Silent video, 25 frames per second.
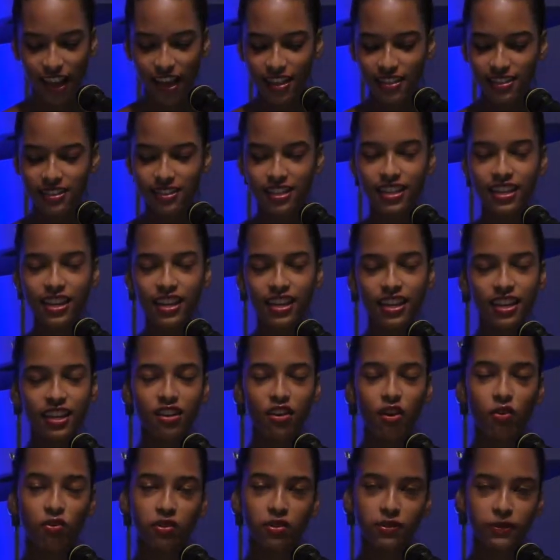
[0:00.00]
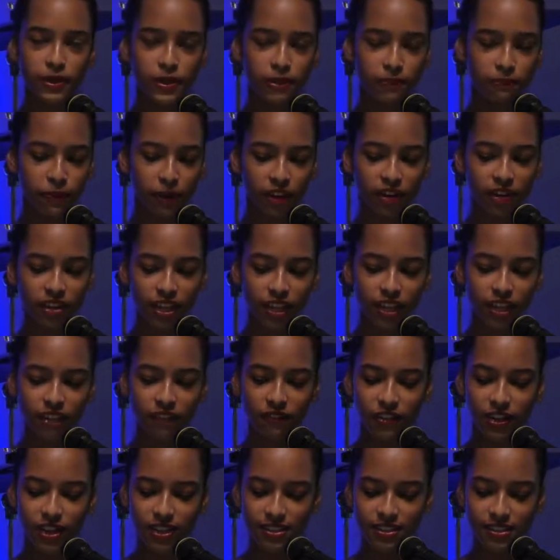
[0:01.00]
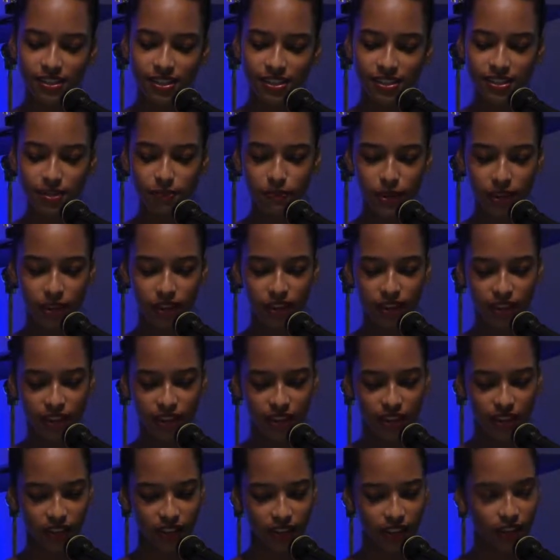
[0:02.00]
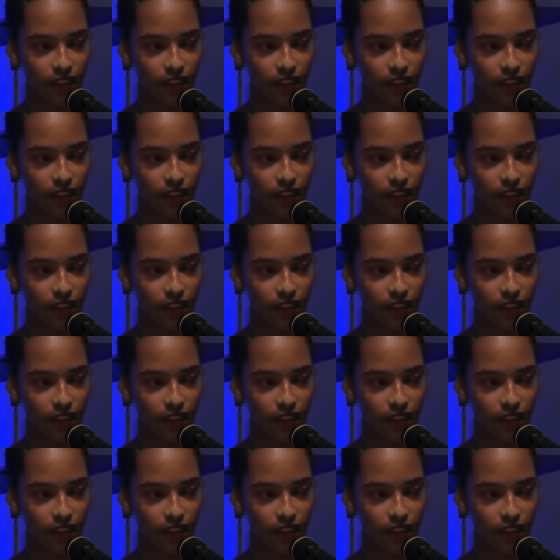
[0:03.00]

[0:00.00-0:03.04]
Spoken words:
A city can only be burning if it is disappearing.